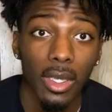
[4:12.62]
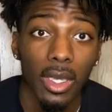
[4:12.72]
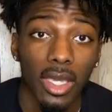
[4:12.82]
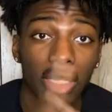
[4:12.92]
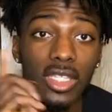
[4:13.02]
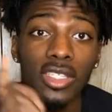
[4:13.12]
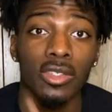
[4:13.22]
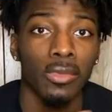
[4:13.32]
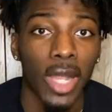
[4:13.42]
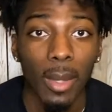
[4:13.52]
hit the
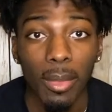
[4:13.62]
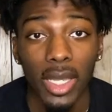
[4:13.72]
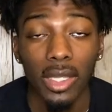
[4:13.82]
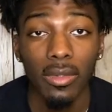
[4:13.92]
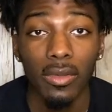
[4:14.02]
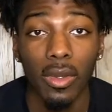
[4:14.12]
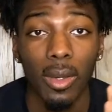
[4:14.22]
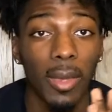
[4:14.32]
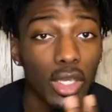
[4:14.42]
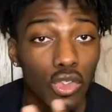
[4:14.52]
subscribe button on
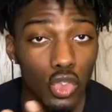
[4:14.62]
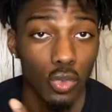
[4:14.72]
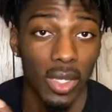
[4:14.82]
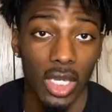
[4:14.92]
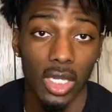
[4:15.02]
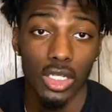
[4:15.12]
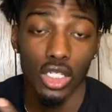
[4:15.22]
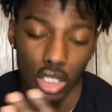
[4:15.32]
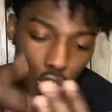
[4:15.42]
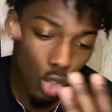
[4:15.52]
my YouTube page.
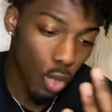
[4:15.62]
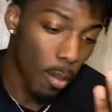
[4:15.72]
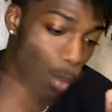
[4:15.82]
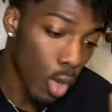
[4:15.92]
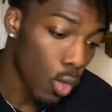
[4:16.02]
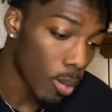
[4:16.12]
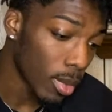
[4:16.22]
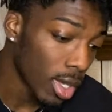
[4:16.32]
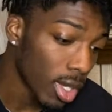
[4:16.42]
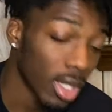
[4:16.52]
Two, boom,
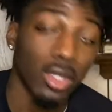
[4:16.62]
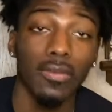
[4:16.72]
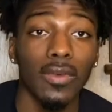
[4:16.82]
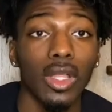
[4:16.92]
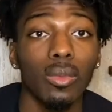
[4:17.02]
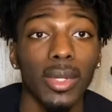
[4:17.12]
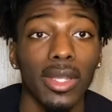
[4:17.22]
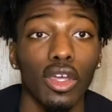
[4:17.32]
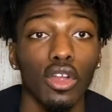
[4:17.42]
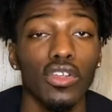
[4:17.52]
hit the follow button
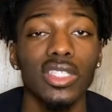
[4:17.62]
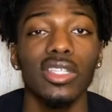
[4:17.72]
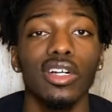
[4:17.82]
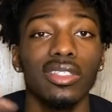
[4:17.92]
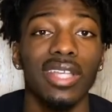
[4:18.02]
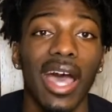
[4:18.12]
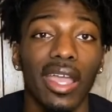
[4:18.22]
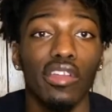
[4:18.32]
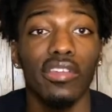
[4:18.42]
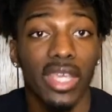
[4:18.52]
on
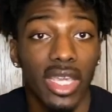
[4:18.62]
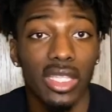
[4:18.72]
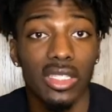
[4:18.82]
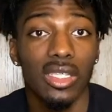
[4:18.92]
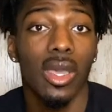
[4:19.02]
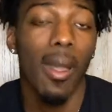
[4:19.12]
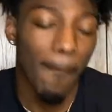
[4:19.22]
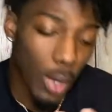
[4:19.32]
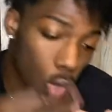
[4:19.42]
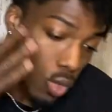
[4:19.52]
Crystal.Creates.
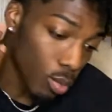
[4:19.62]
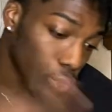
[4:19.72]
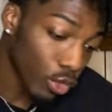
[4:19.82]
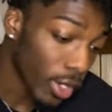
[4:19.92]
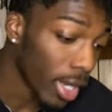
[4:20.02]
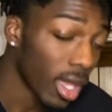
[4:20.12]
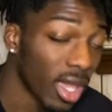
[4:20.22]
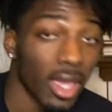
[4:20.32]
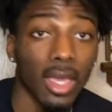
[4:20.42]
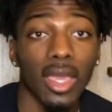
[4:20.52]
Boom. Three,
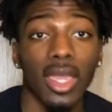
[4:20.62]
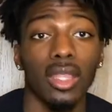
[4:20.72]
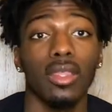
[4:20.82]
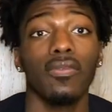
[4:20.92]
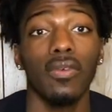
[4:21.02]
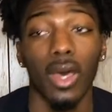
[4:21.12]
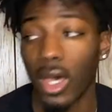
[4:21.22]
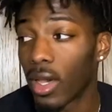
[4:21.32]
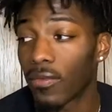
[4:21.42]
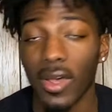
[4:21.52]
hit the
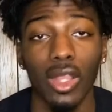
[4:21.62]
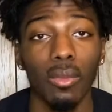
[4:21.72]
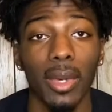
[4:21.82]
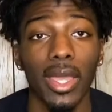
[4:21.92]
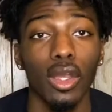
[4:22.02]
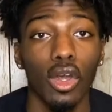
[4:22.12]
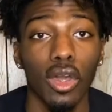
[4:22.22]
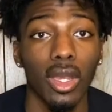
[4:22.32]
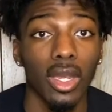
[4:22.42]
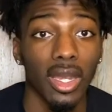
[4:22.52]
follow button
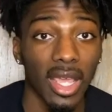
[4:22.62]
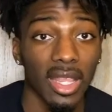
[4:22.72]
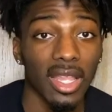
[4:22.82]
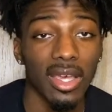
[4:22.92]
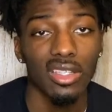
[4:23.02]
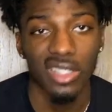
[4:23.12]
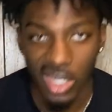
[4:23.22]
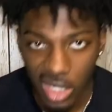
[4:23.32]
on NateLiles_.